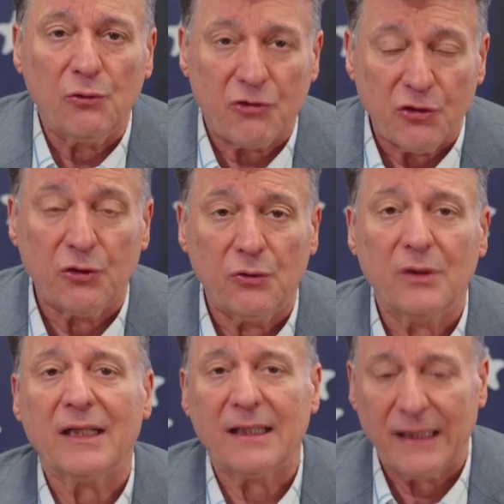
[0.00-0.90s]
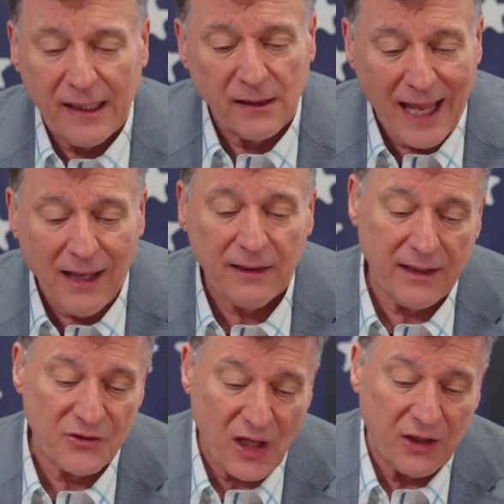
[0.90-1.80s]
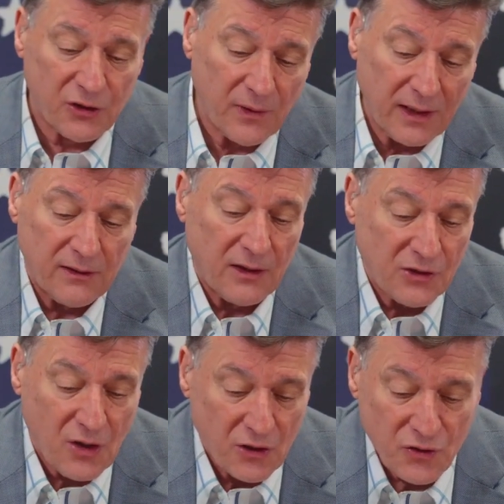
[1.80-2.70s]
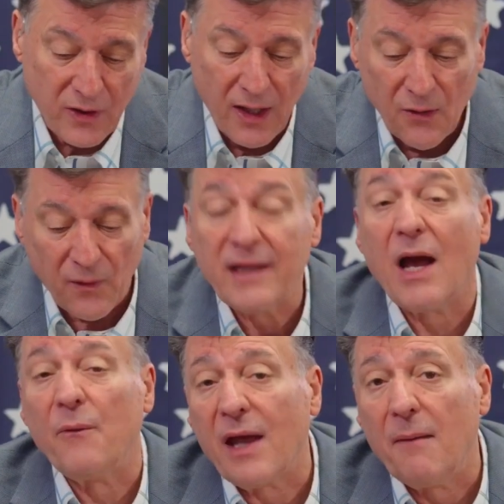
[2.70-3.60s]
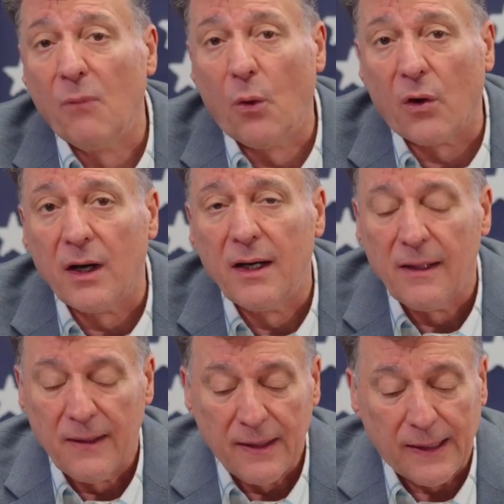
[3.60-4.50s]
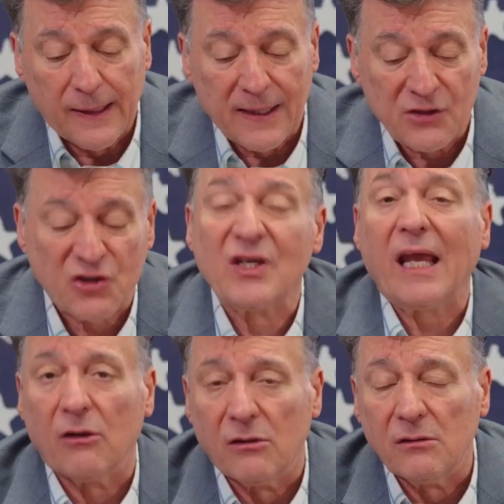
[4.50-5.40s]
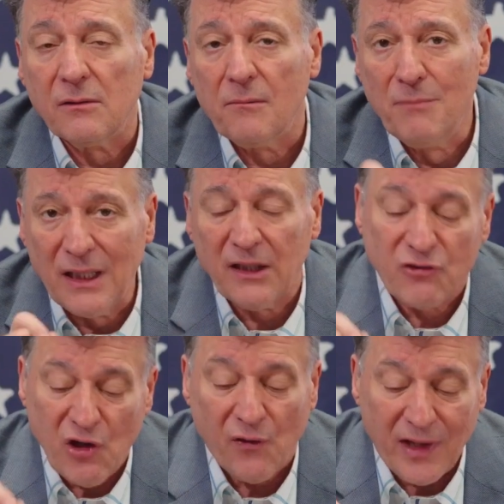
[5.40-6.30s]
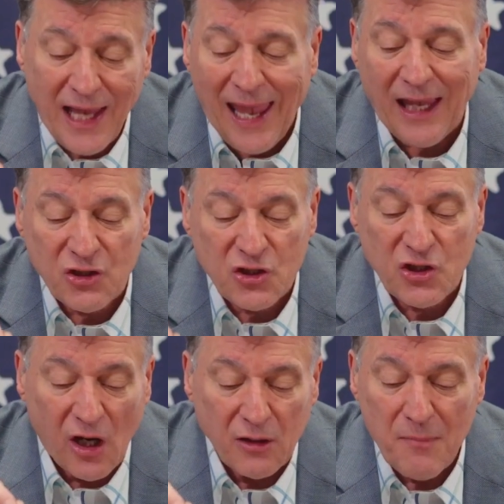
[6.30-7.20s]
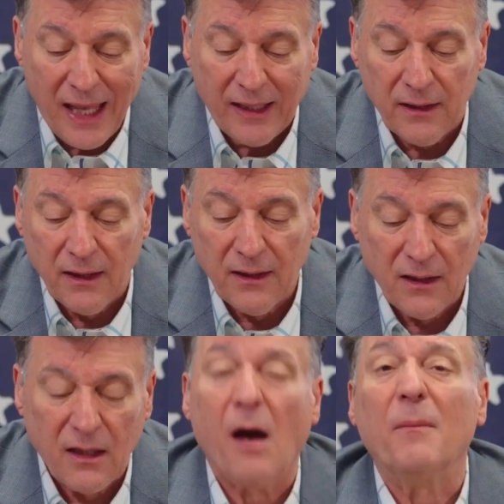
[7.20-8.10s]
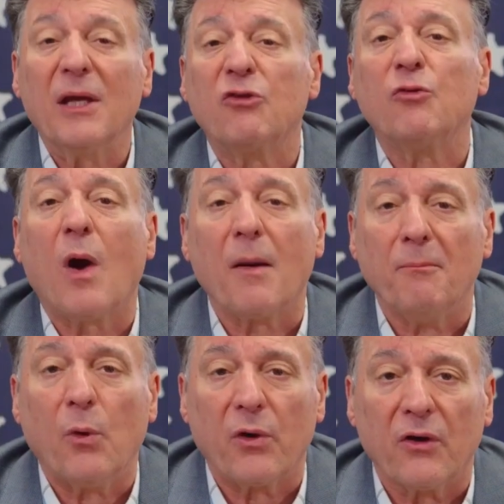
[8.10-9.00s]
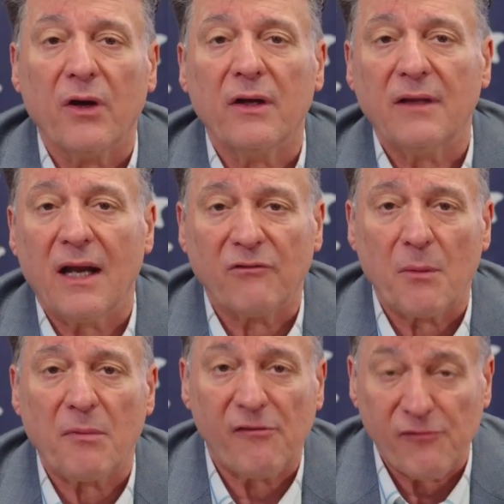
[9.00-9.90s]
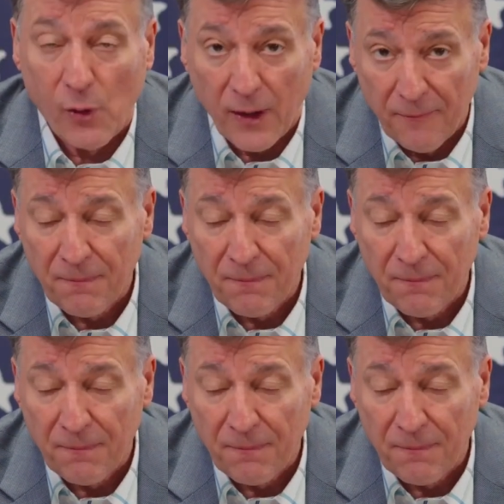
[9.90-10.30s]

to illegal aliens entering into this country. Right now, we got more single military-aged young men coming through our border than ever before.